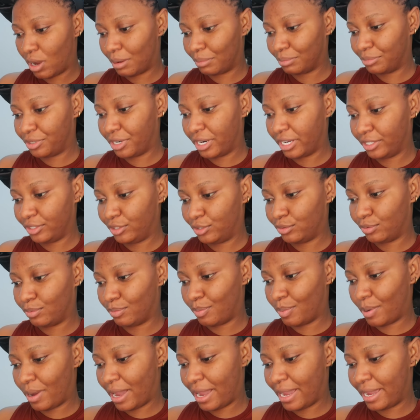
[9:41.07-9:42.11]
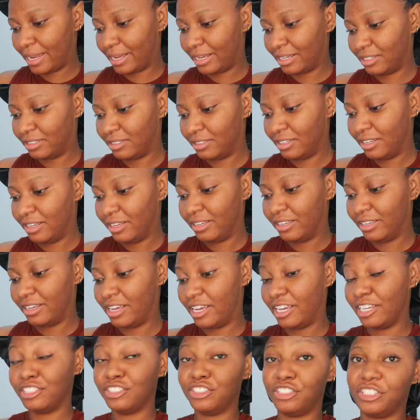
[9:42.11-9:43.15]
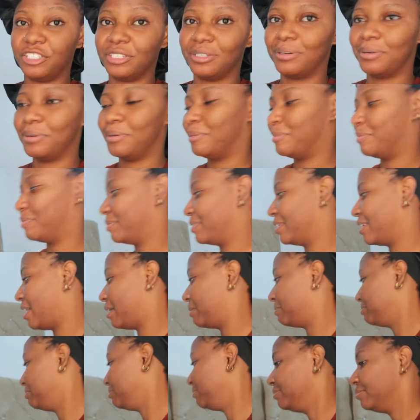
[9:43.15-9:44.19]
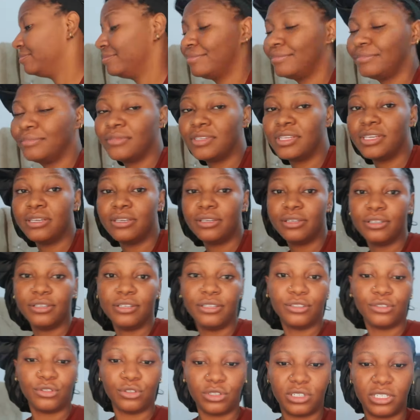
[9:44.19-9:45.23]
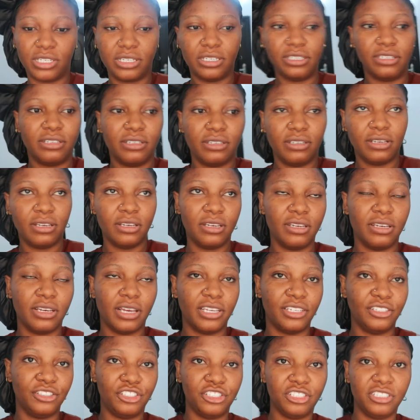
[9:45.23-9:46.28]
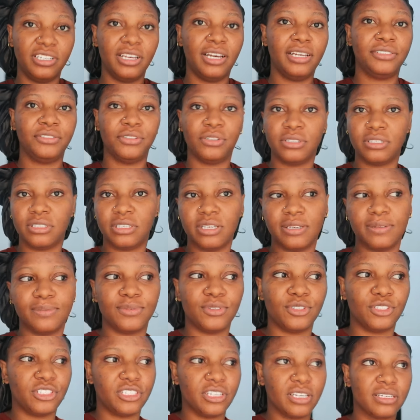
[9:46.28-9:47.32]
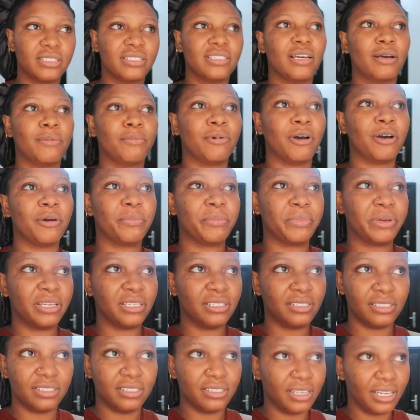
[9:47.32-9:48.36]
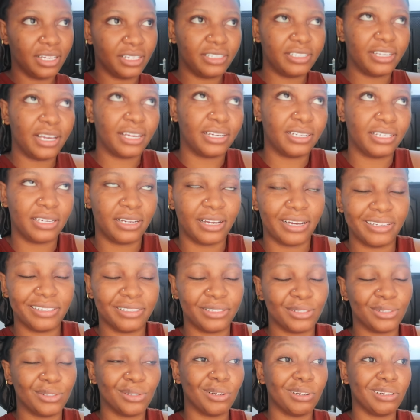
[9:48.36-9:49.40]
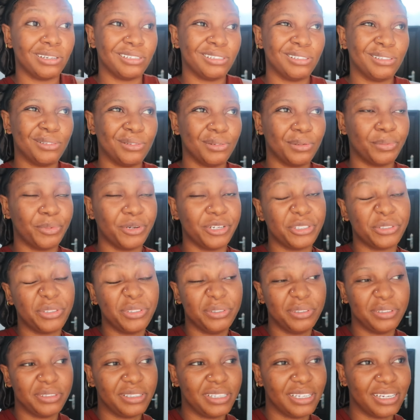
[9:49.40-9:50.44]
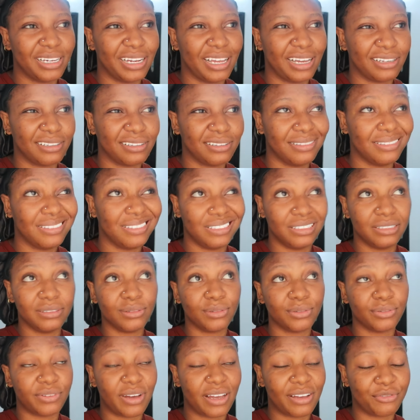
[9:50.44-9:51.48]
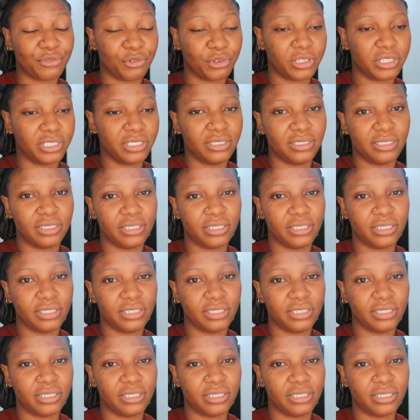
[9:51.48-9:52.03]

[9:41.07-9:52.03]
I'm trying to buy NGCOM. Yeah, so the engineer just came to check the apartment. He said yeah, they can install it, so but it's going to take like 3 to 5 working